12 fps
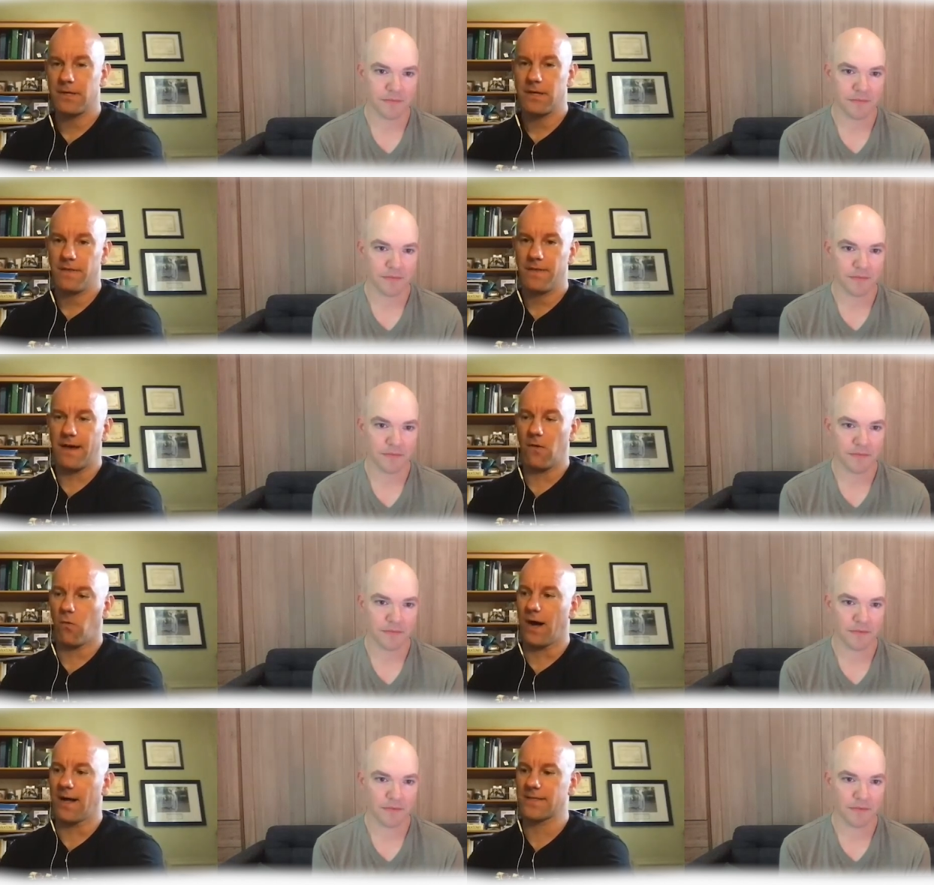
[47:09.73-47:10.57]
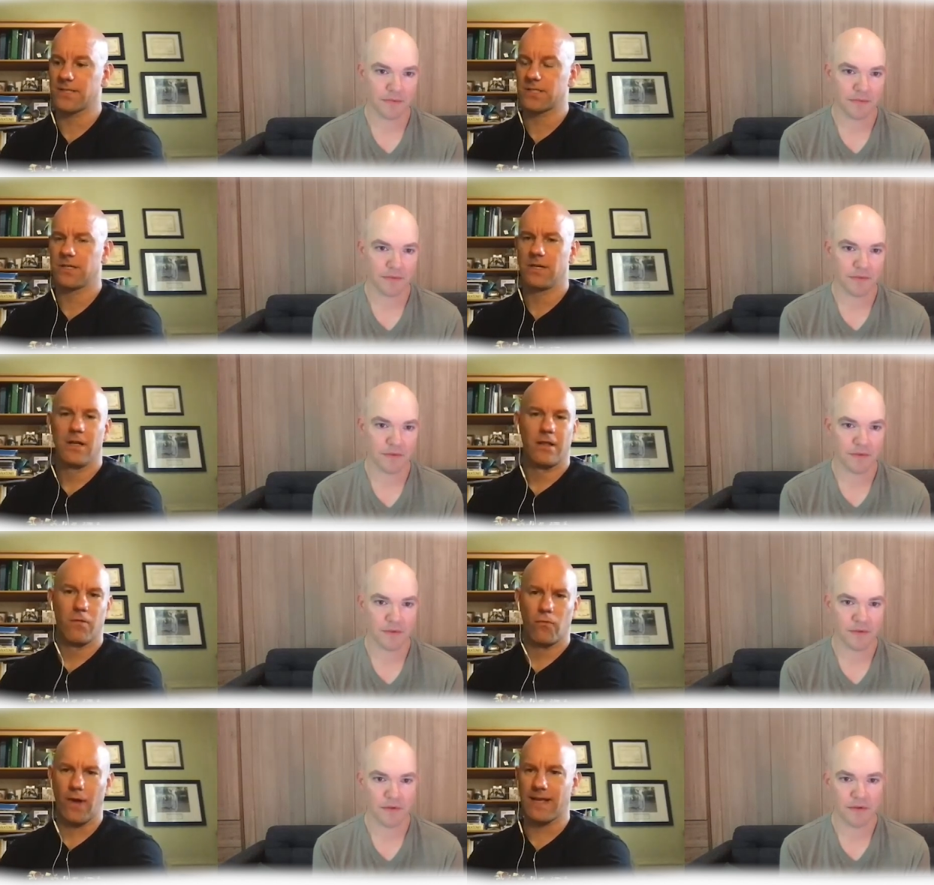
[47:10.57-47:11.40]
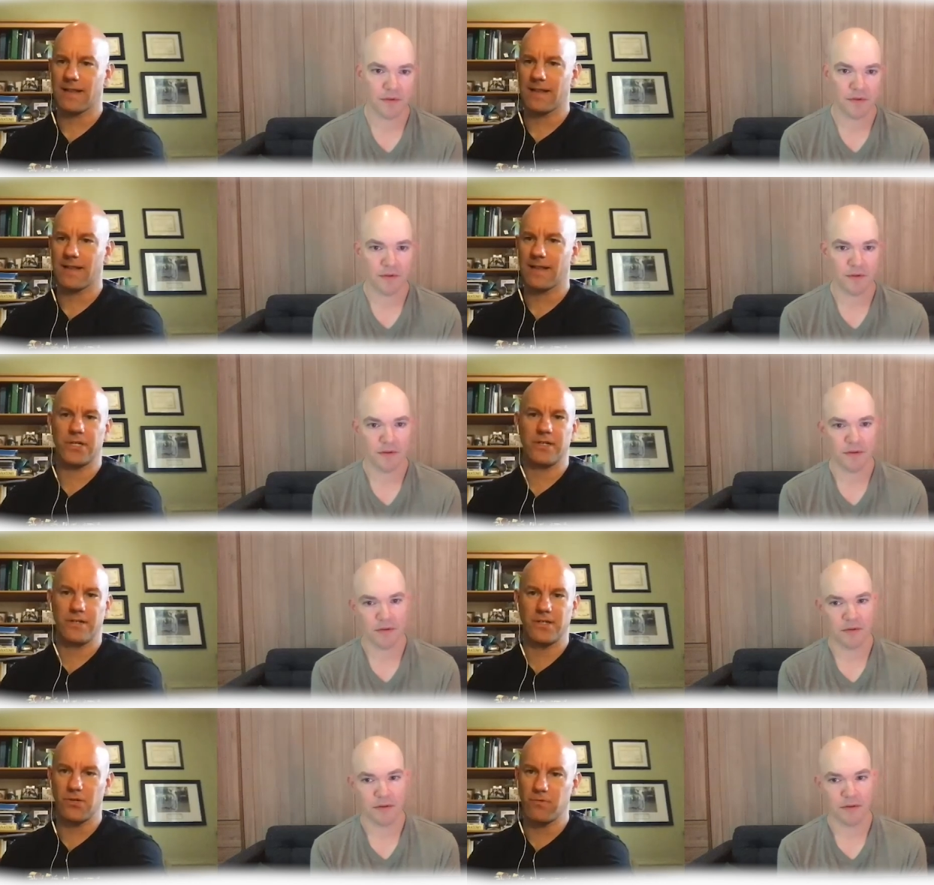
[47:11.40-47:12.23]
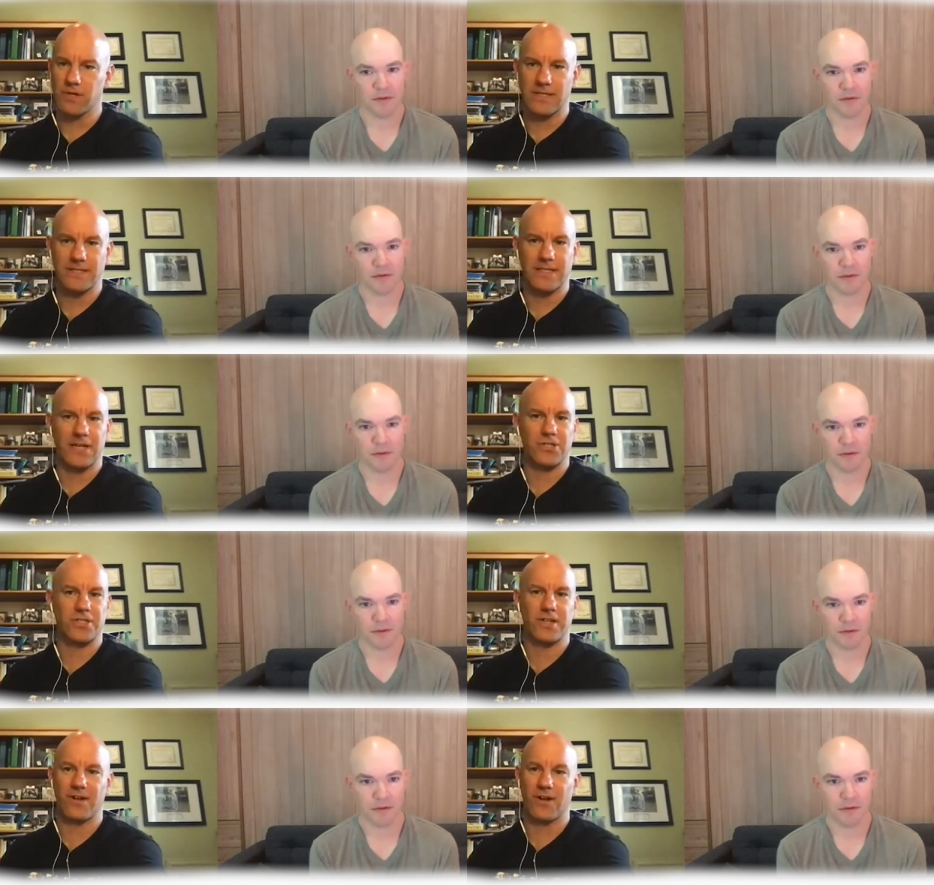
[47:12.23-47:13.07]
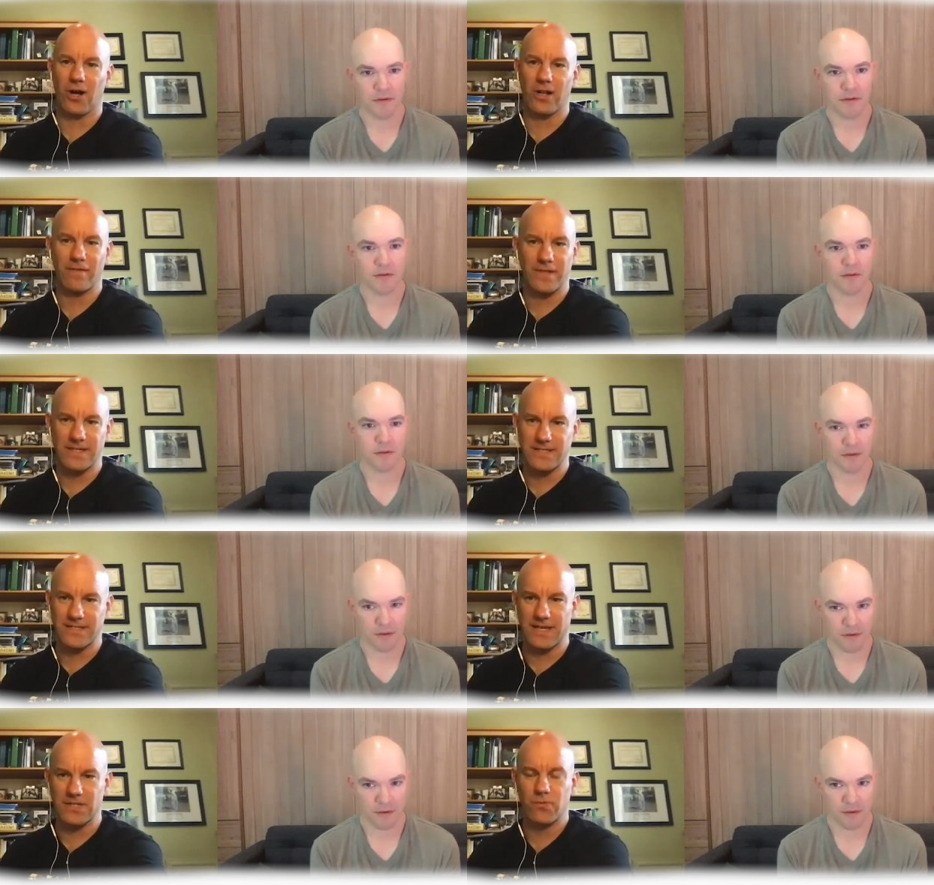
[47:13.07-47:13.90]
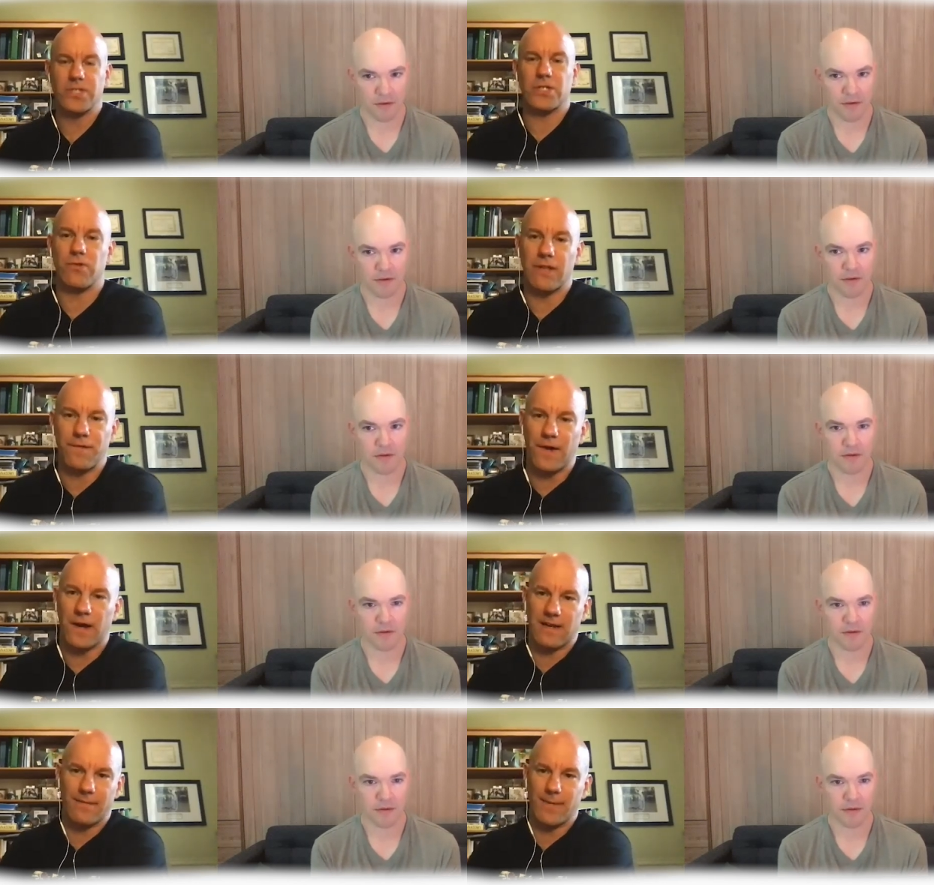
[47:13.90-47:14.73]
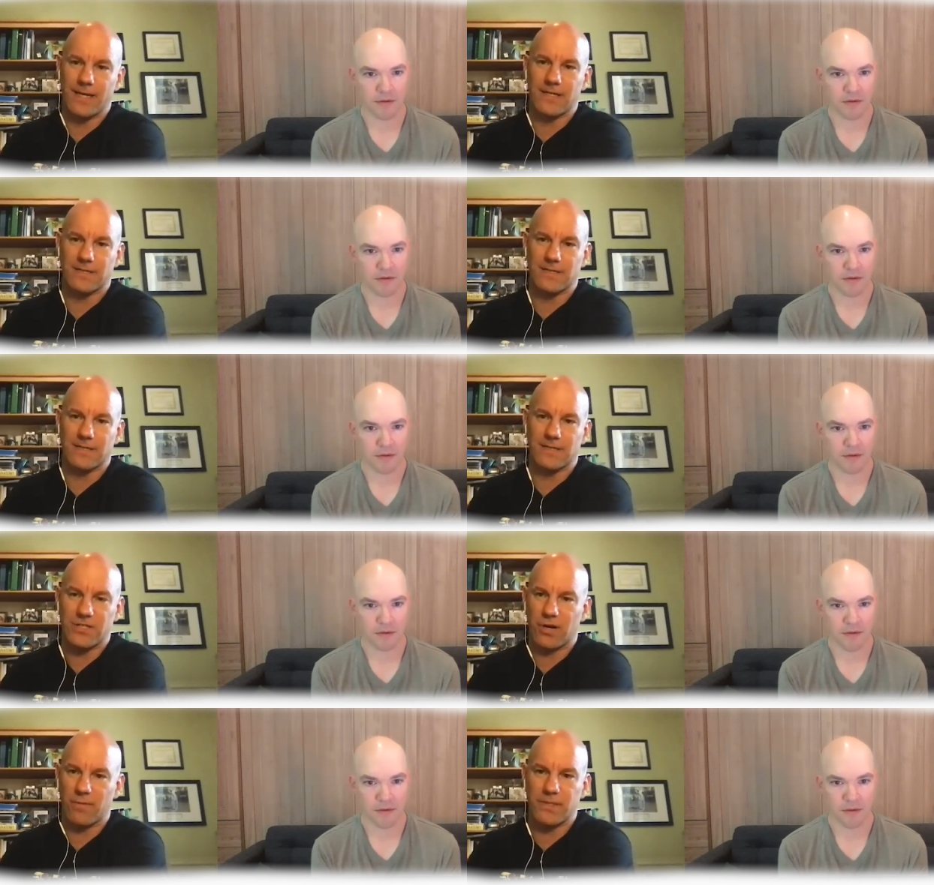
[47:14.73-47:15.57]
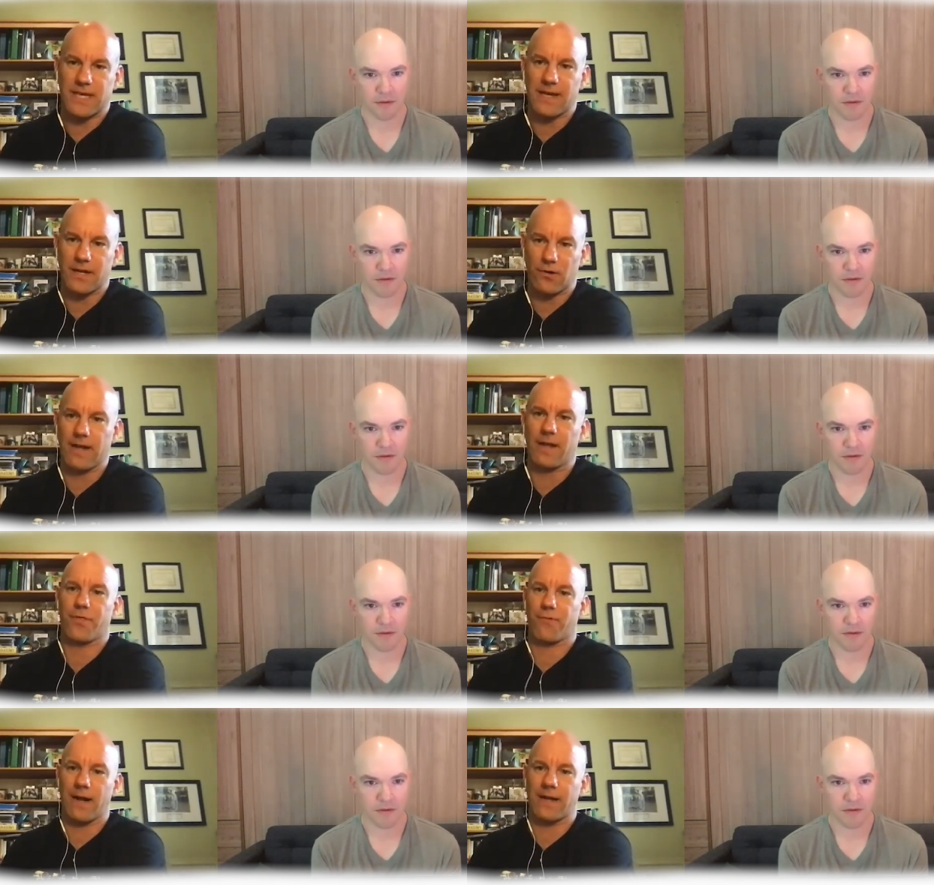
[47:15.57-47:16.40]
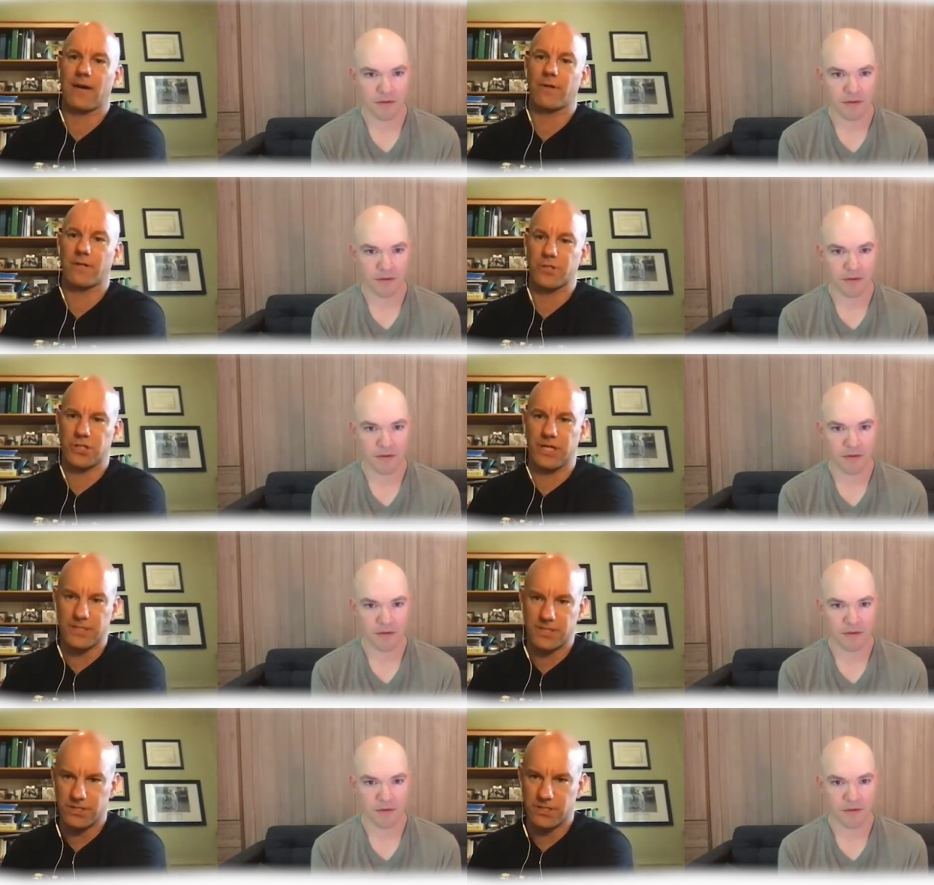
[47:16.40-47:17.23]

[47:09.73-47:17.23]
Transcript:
Speaker 1: that wants regulation and unionization and all of these things, which is really funny to me because massage therapists can't agree on thread count on sheets